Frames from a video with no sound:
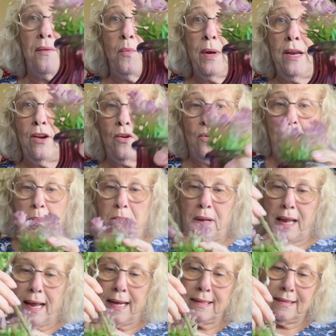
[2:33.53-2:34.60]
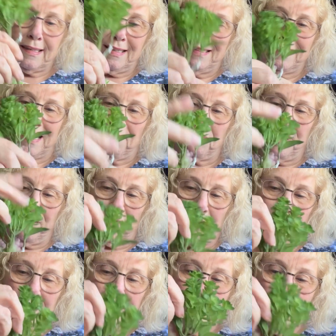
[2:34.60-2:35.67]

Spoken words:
window plants. That window.